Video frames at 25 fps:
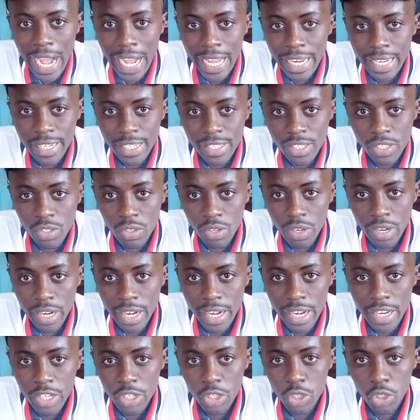and its
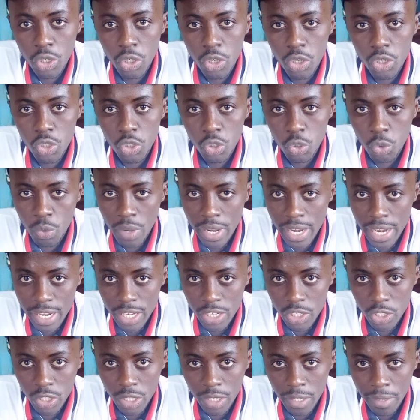relation to
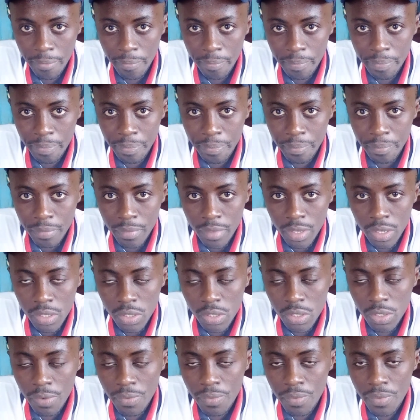energy.
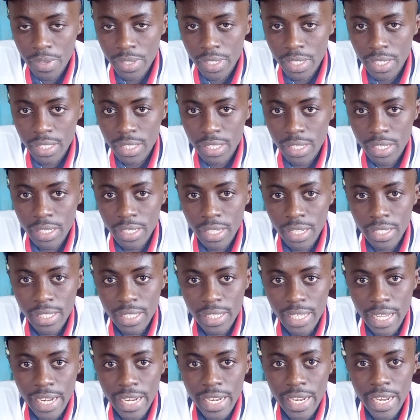So physics is a
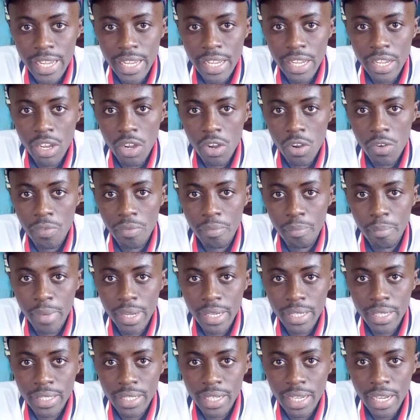study of
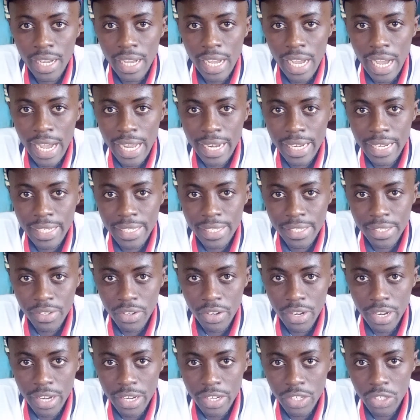matter and its
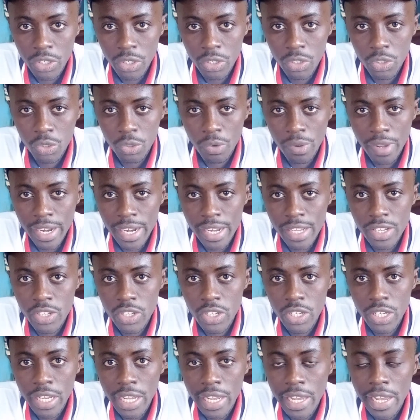relation to
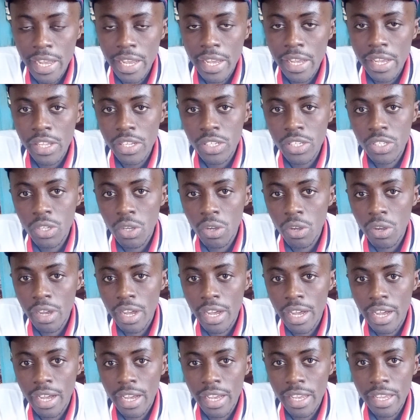energy. So
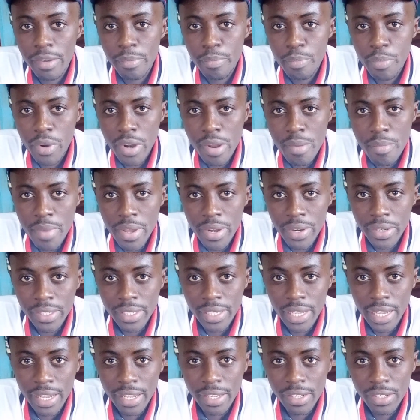in primary
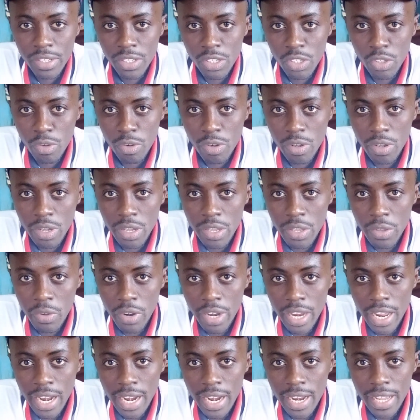science,
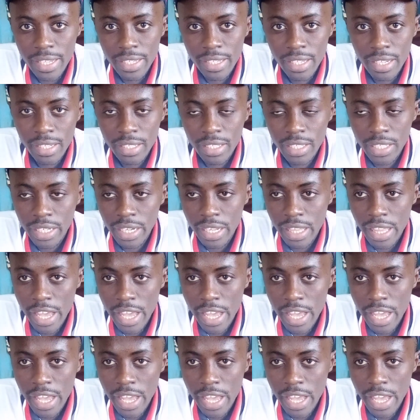you realize that